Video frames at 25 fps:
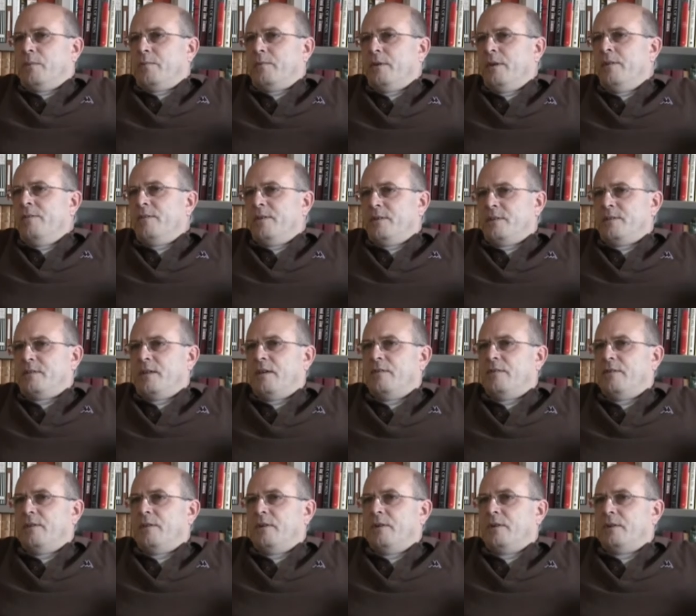the previous
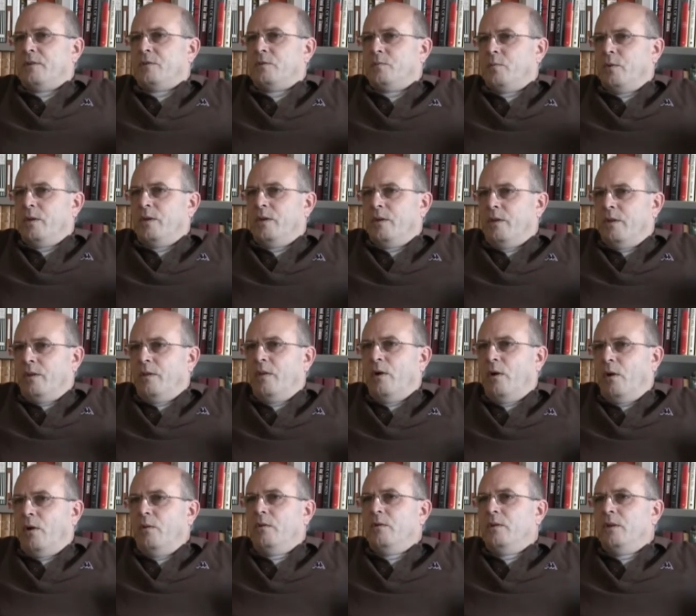seven years when
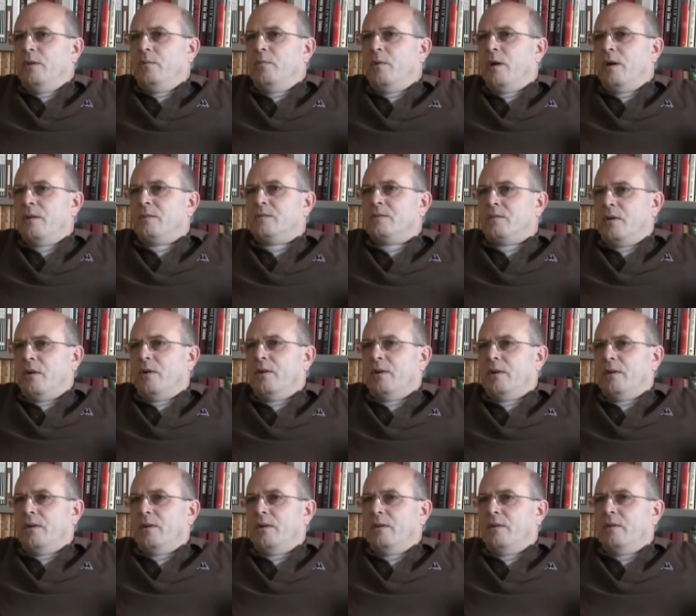the only ones
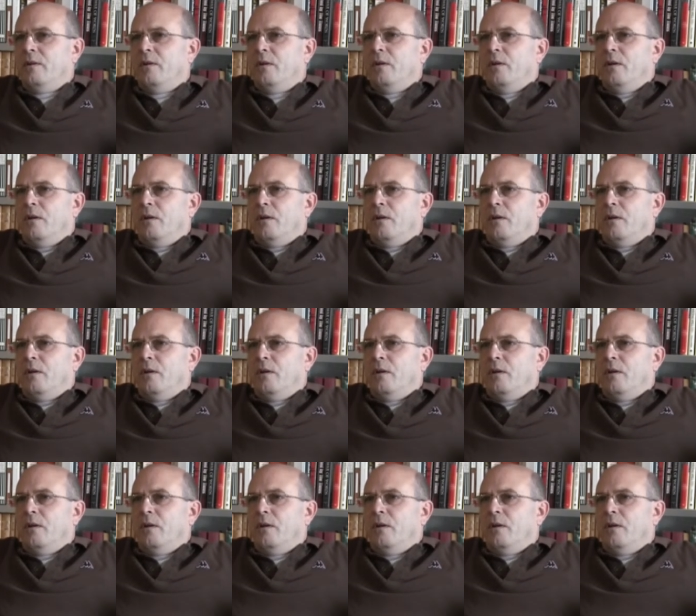targeted